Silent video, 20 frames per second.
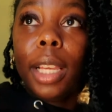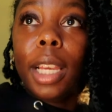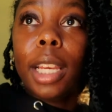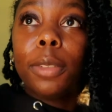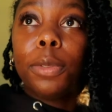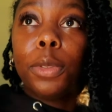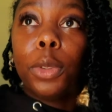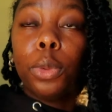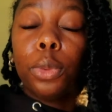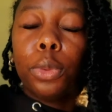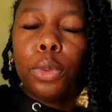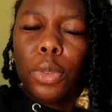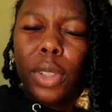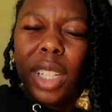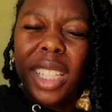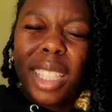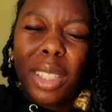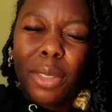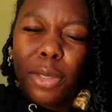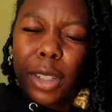if you
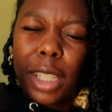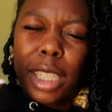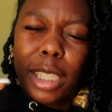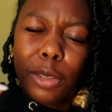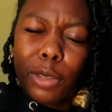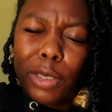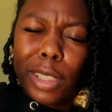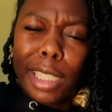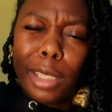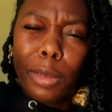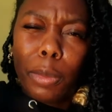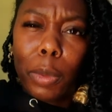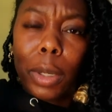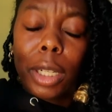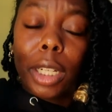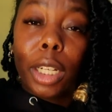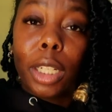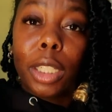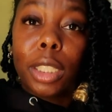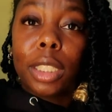really, really, really
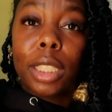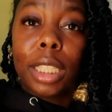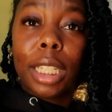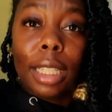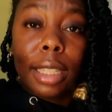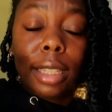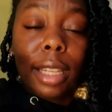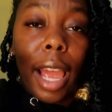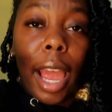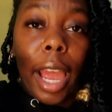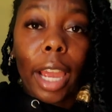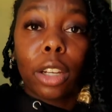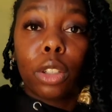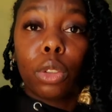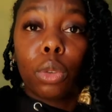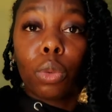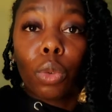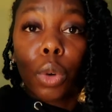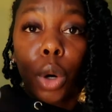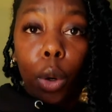want to get that
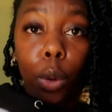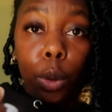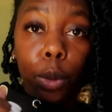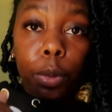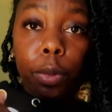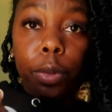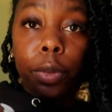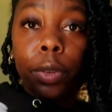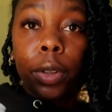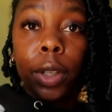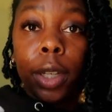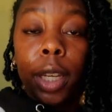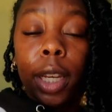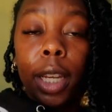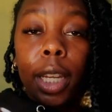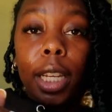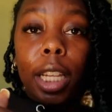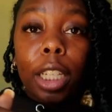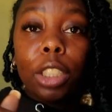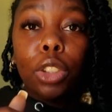growth
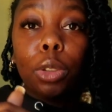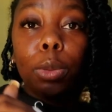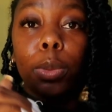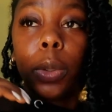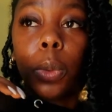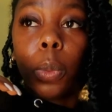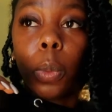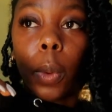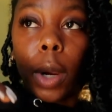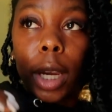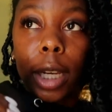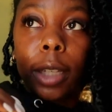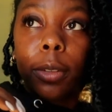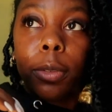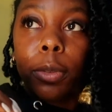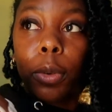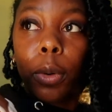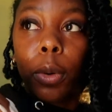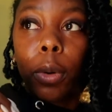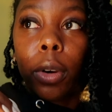that you've been waiting
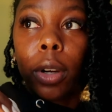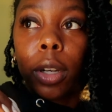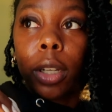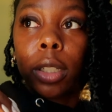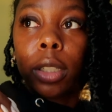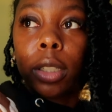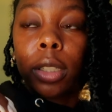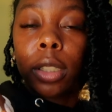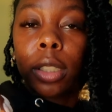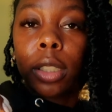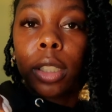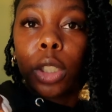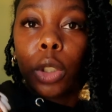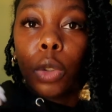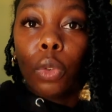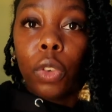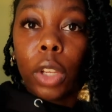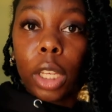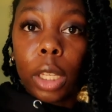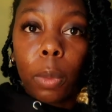for,
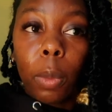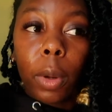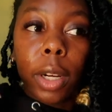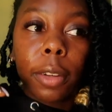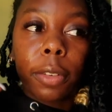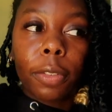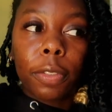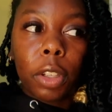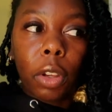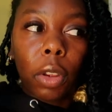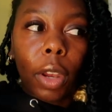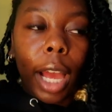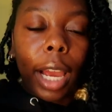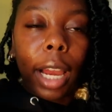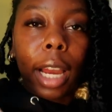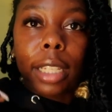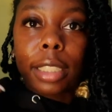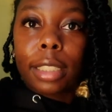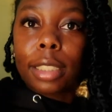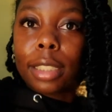you really want to feel
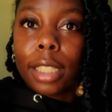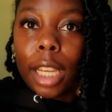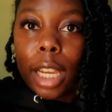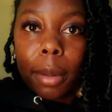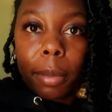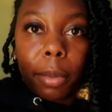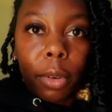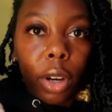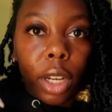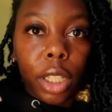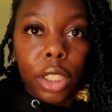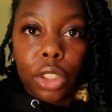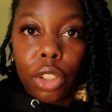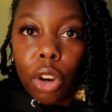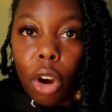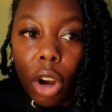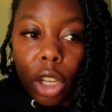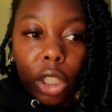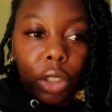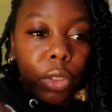like a stable
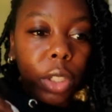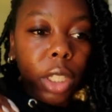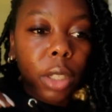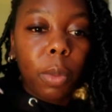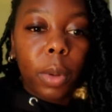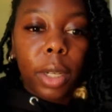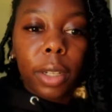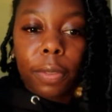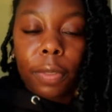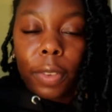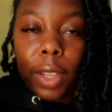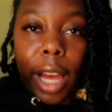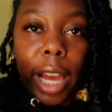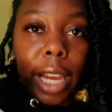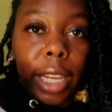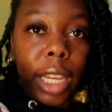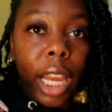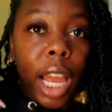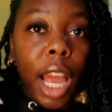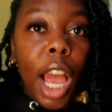adult. You really want to feel
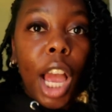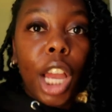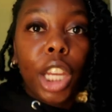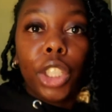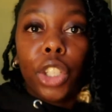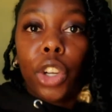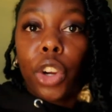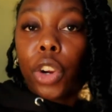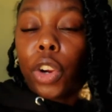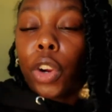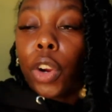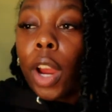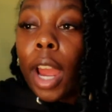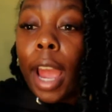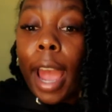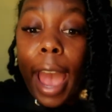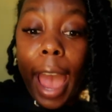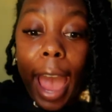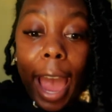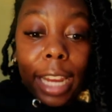like you're
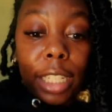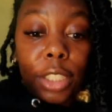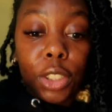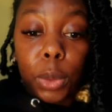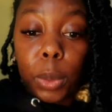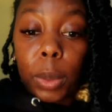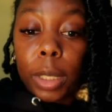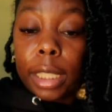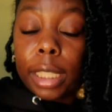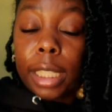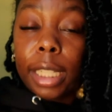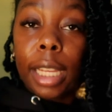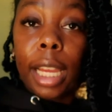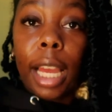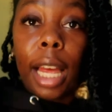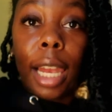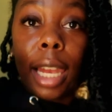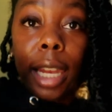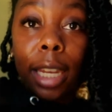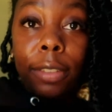
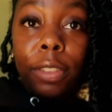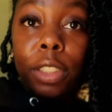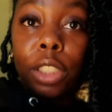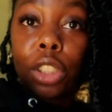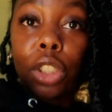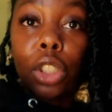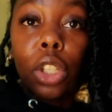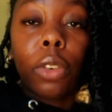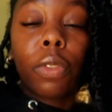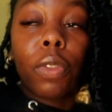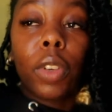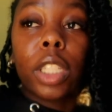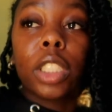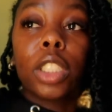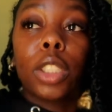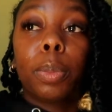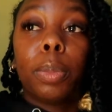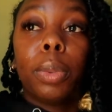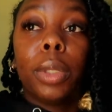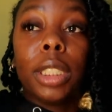actually living to your
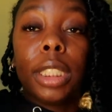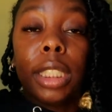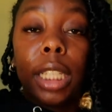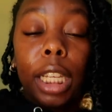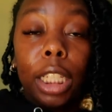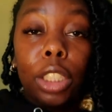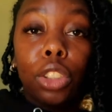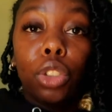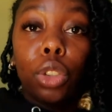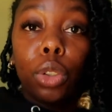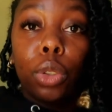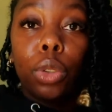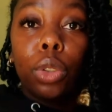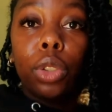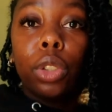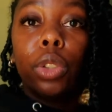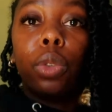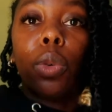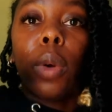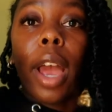fullest
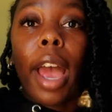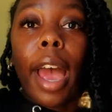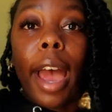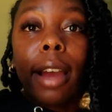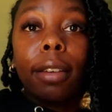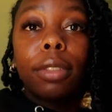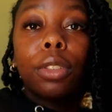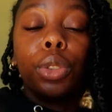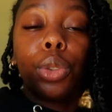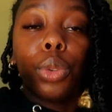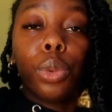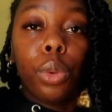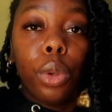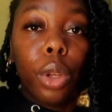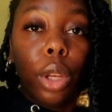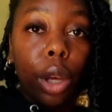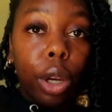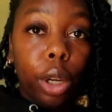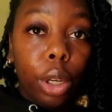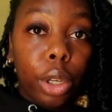potential. You have to
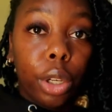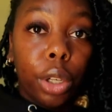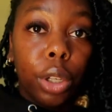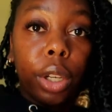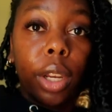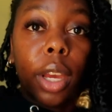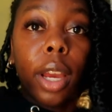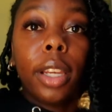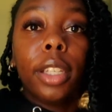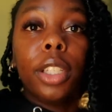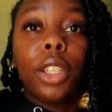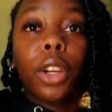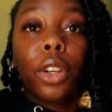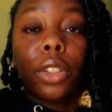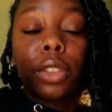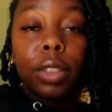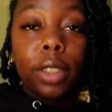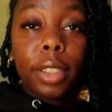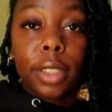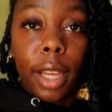learn
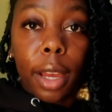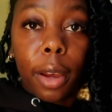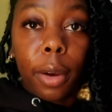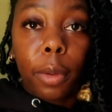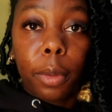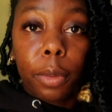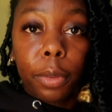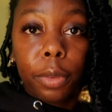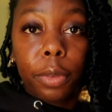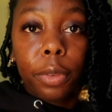yourself.